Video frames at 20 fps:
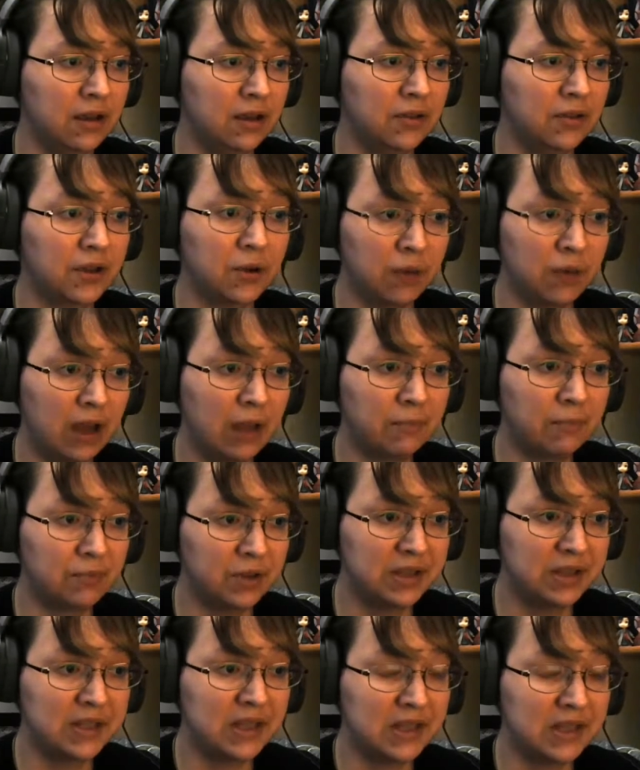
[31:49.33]
The Crown
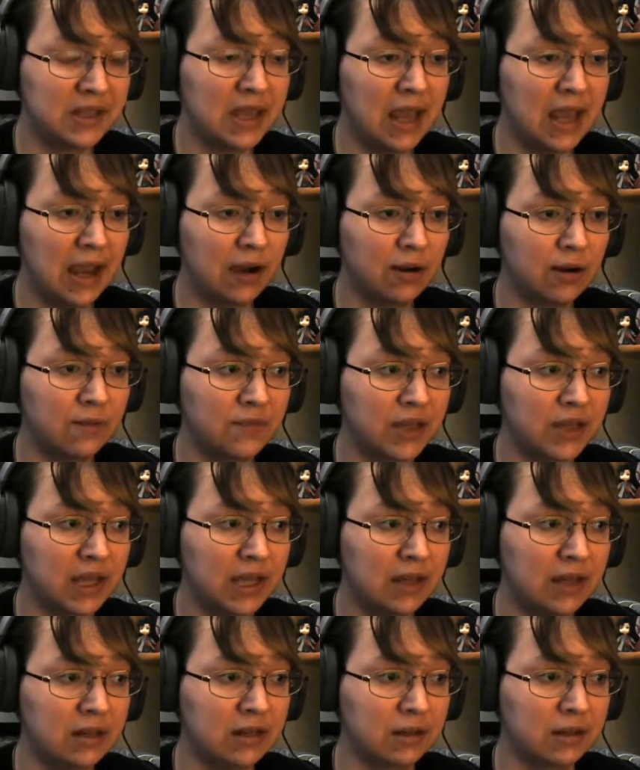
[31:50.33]
Prince is the heir of the
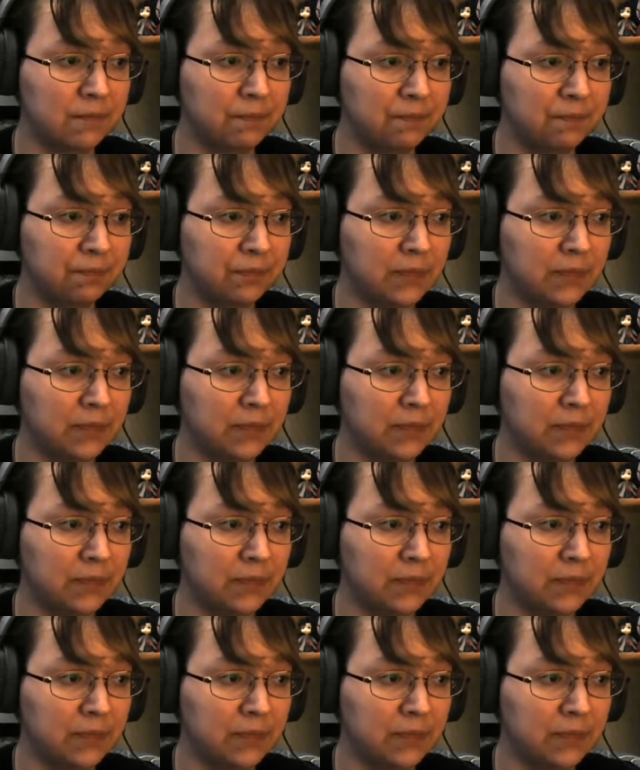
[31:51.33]
kingdom.